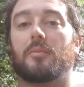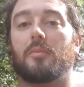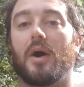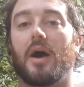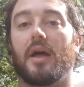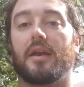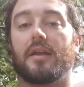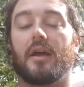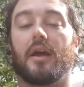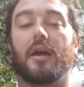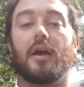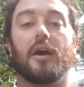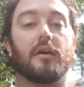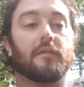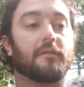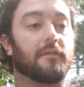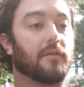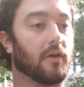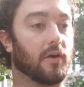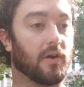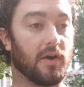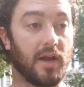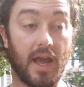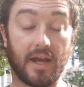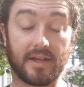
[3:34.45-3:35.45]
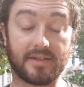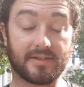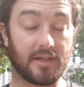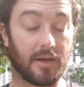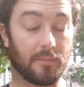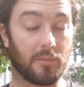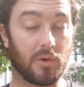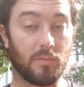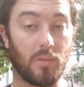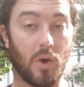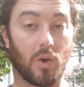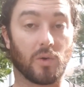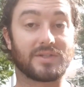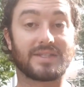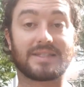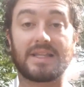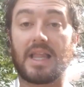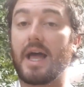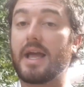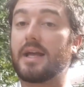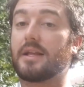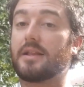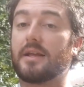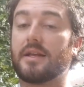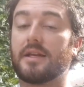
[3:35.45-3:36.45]
But for next summer, most
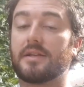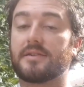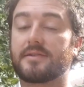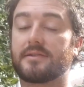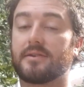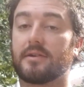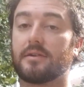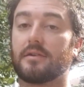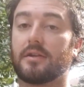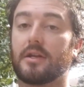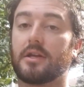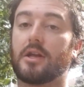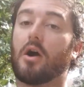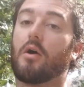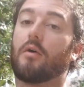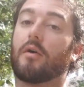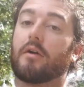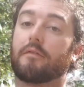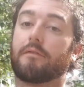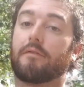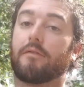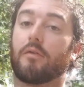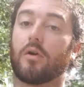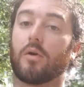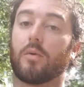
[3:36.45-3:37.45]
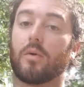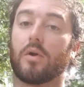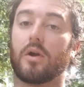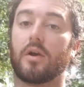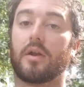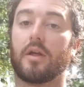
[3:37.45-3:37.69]
likely, and certainly going forward,